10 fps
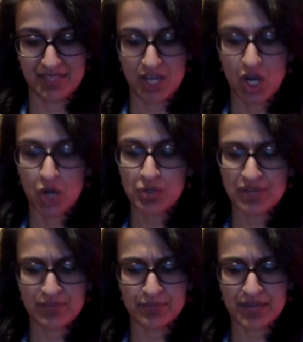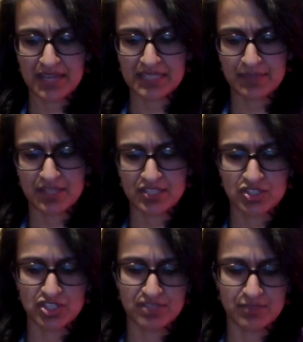Ho never bragged about his
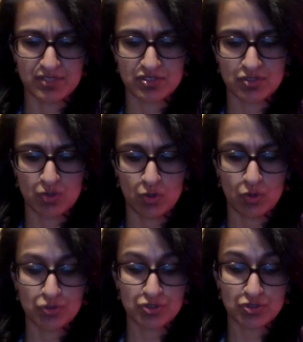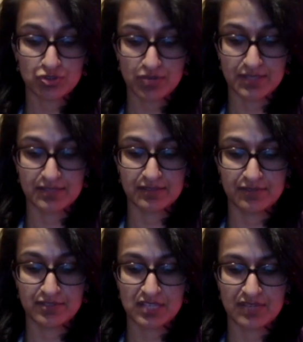achievements or took credit
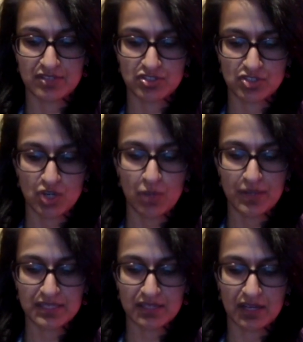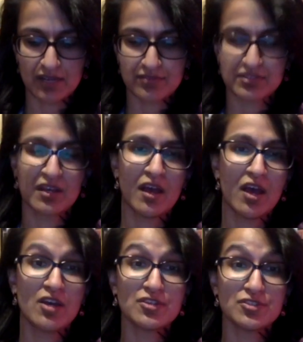for saving so many lives
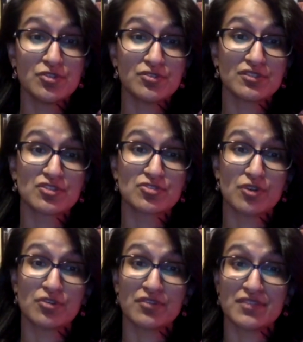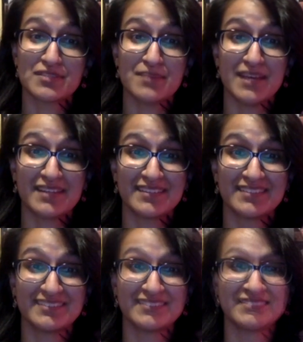using the stroke of his pen.
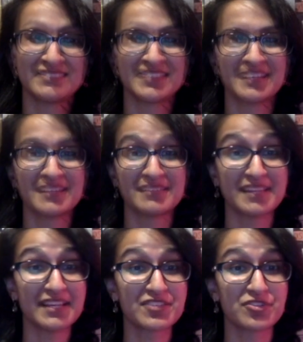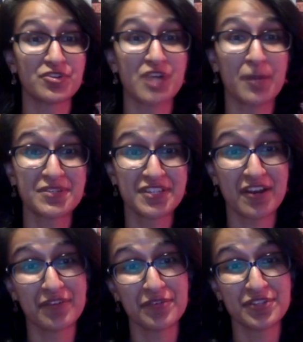The next story I'll be
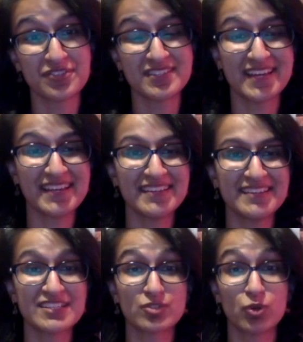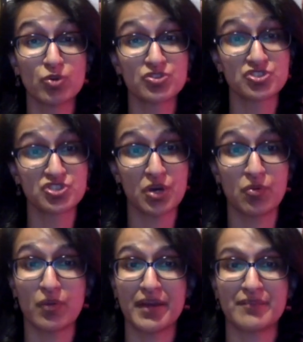sharing with you today is called
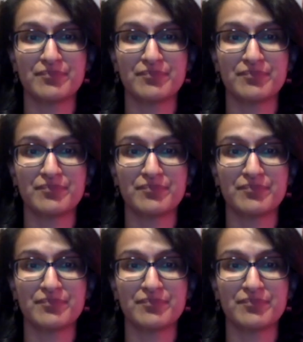Stowaway.